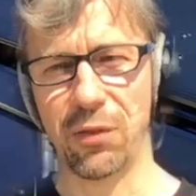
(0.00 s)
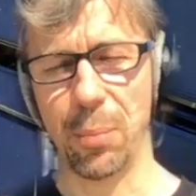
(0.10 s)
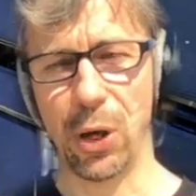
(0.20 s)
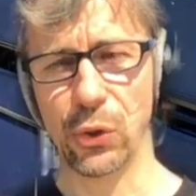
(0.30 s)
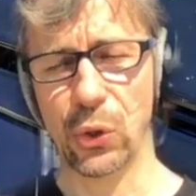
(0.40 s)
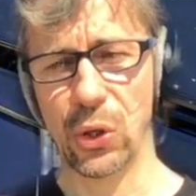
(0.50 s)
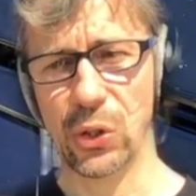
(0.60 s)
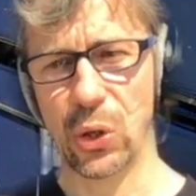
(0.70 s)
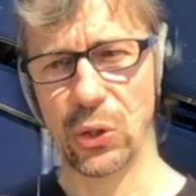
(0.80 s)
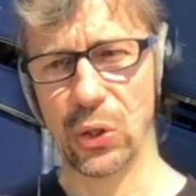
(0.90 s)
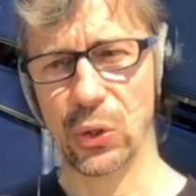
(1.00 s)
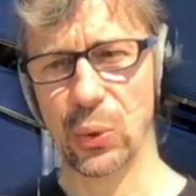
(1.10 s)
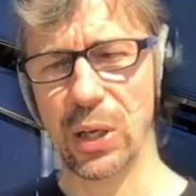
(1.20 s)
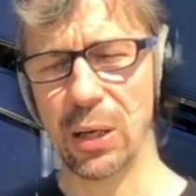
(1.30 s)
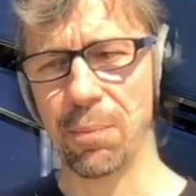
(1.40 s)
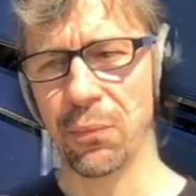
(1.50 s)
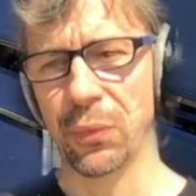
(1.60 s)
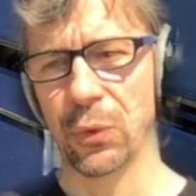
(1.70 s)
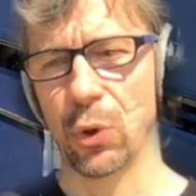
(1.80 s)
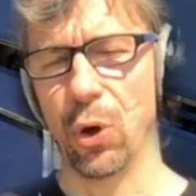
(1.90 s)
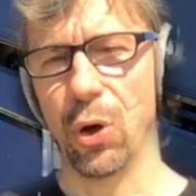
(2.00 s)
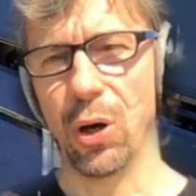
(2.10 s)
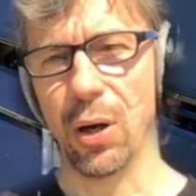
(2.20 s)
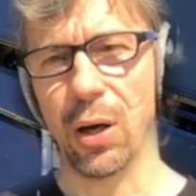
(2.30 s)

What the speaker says: a mouse cursor on your screen, or